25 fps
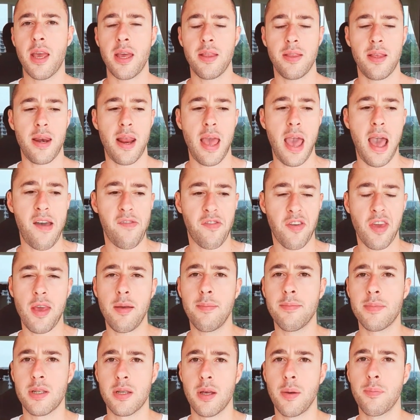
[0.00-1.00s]
and then have
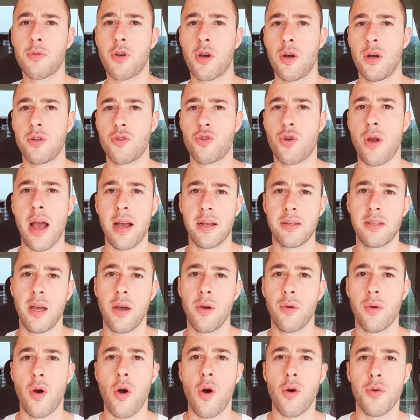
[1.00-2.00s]
him subcontract
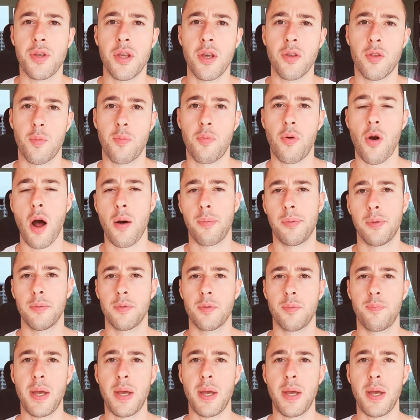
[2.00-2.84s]
out all the other problems.